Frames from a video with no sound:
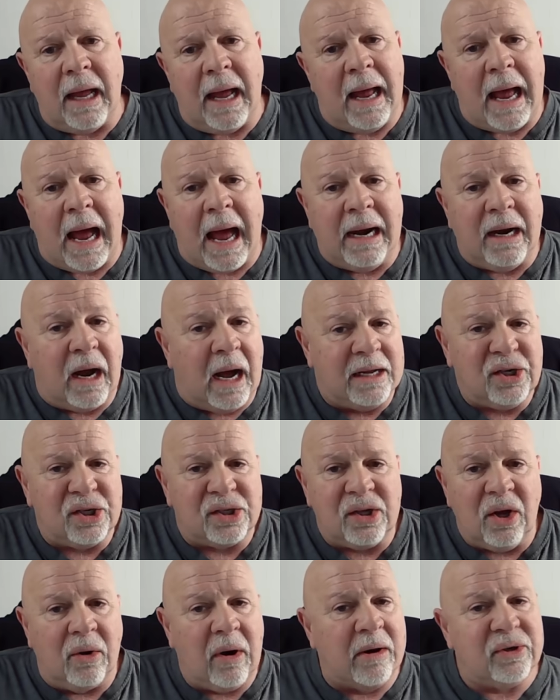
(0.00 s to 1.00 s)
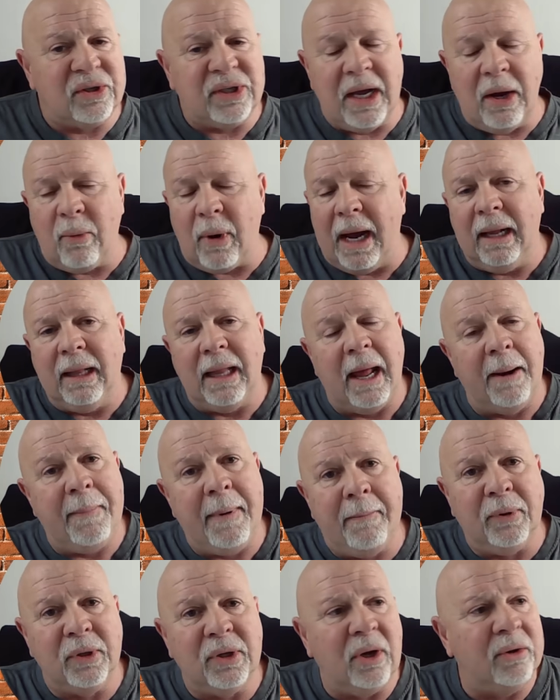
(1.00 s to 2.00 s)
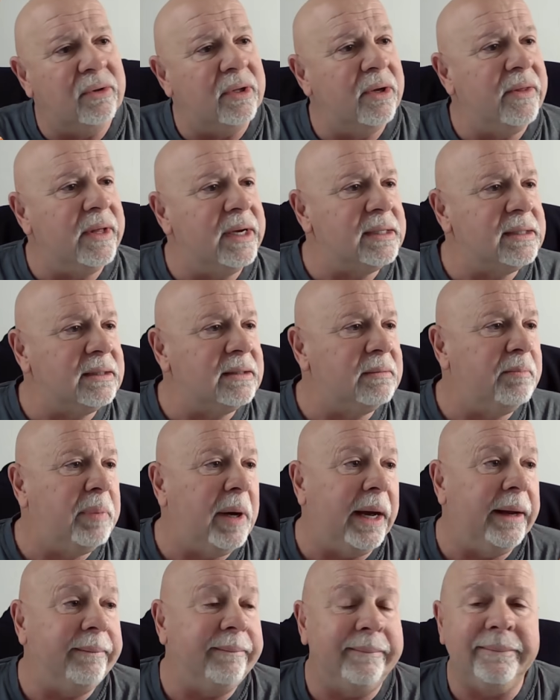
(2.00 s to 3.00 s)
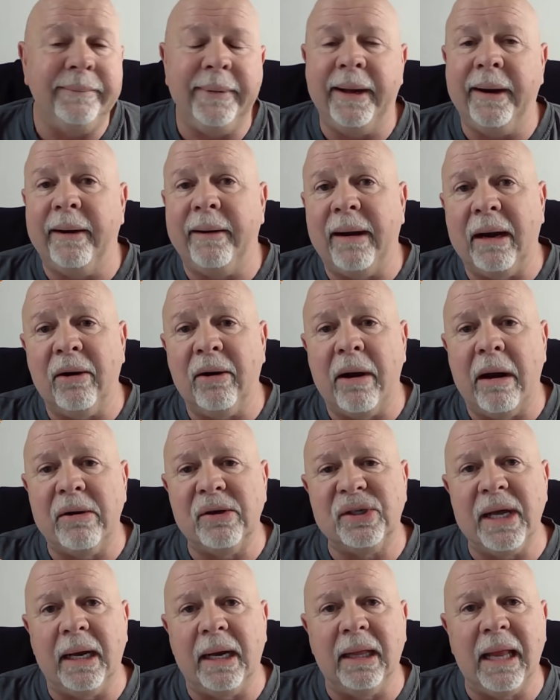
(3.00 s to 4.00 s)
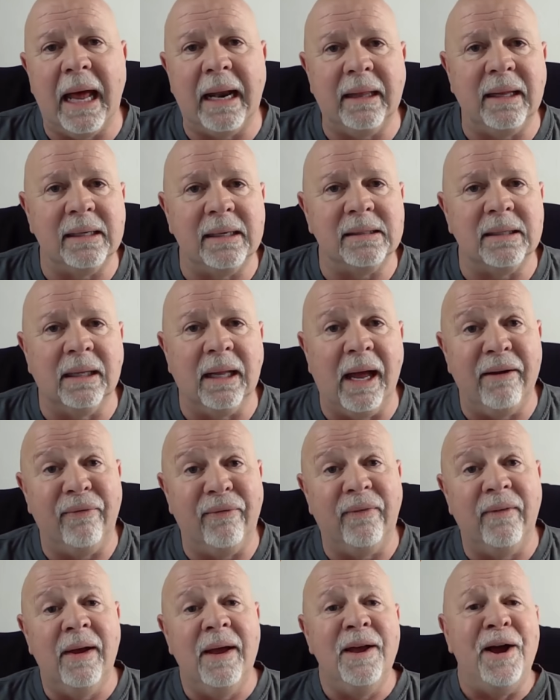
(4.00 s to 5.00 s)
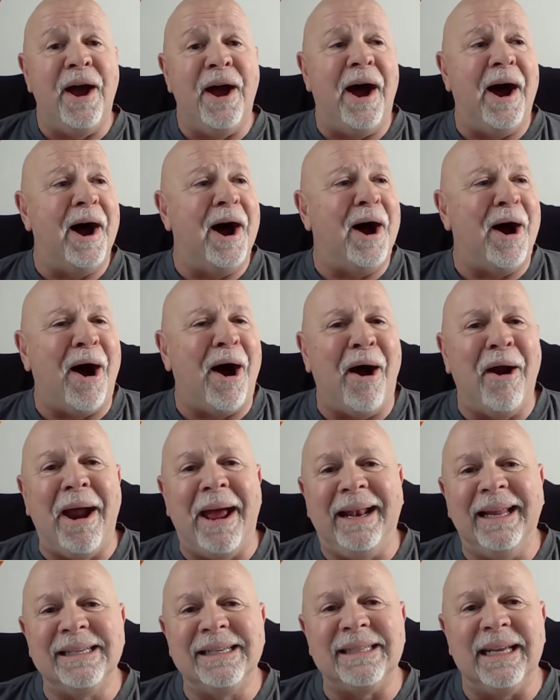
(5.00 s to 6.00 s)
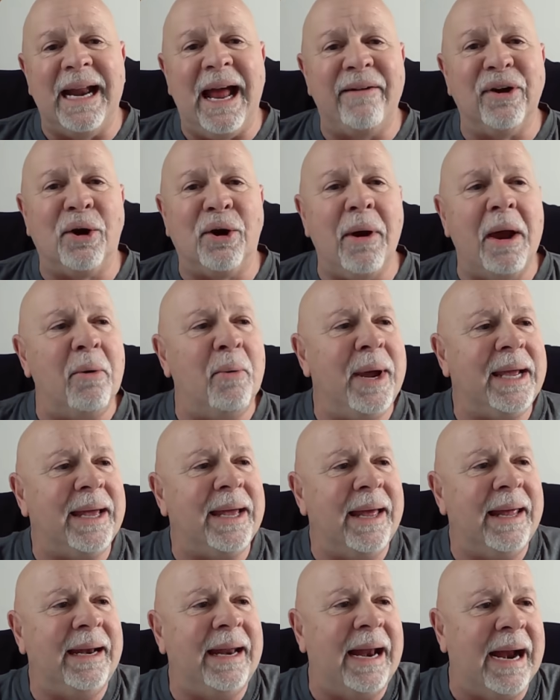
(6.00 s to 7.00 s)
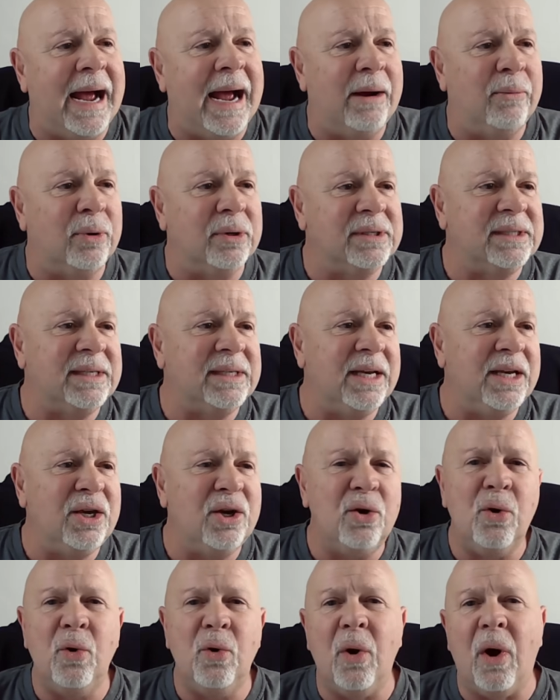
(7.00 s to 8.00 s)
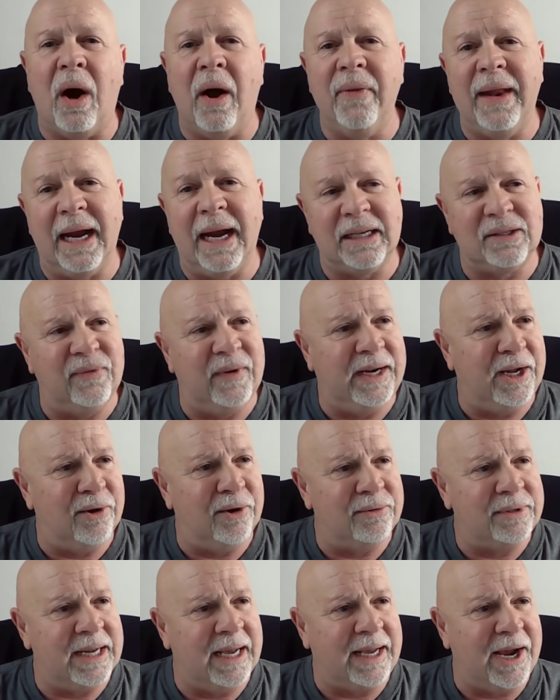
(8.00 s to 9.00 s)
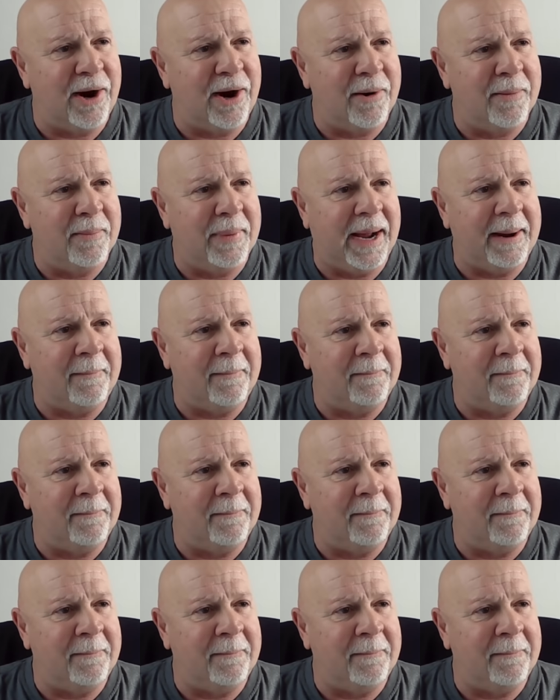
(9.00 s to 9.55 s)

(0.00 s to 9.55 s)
I just don't understand why a lot of people don't do this, but you know, I don't understand a lot of things in life. All right, listen, have a great weekend, and I will see you on the next video. Take care. Bye.